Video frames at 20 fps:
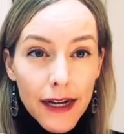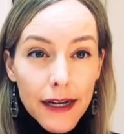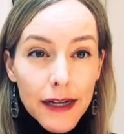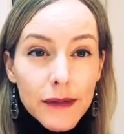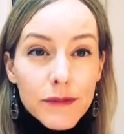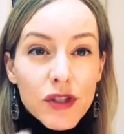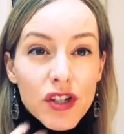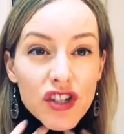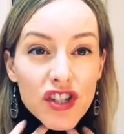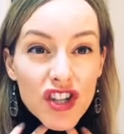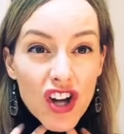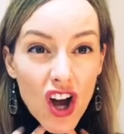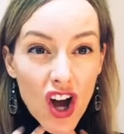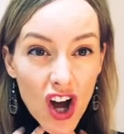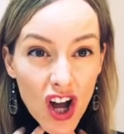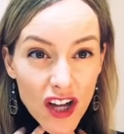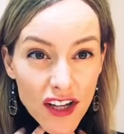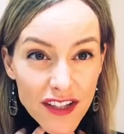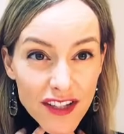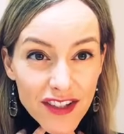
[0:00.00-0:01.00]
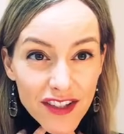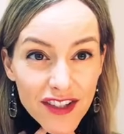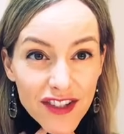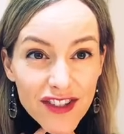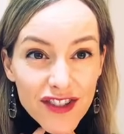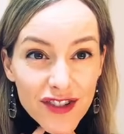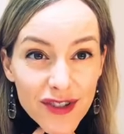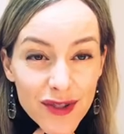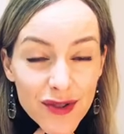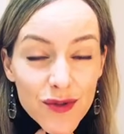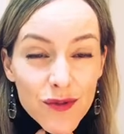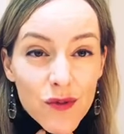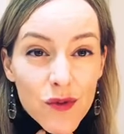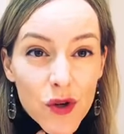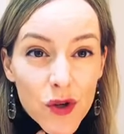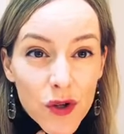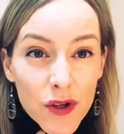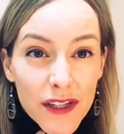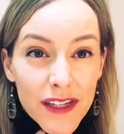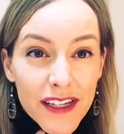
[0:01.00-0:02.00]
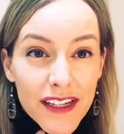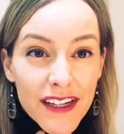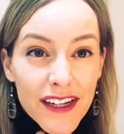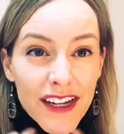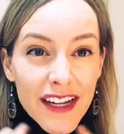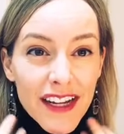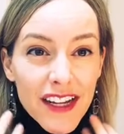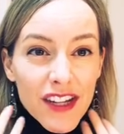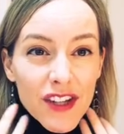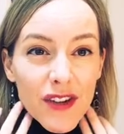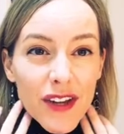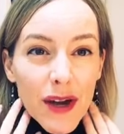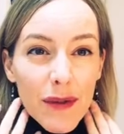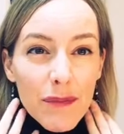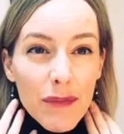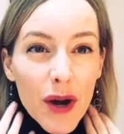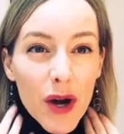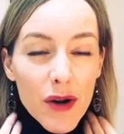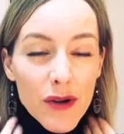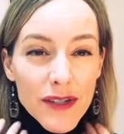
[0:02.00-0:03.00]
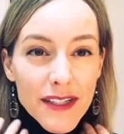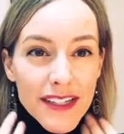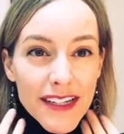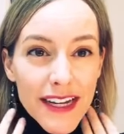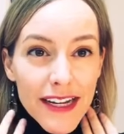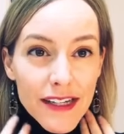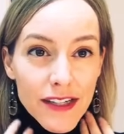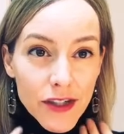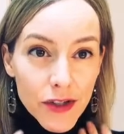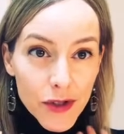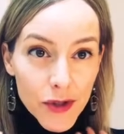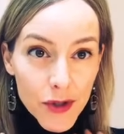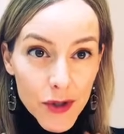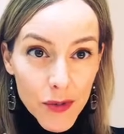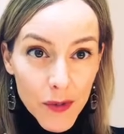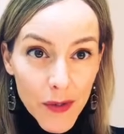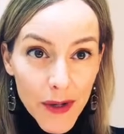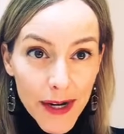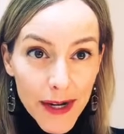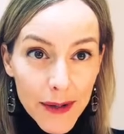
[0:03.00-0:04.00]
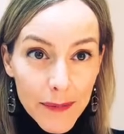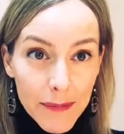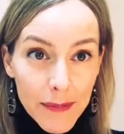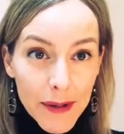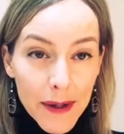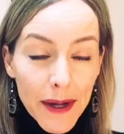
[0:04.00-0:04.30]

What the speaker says: Your tonsils are swollen. You get postnasal drip.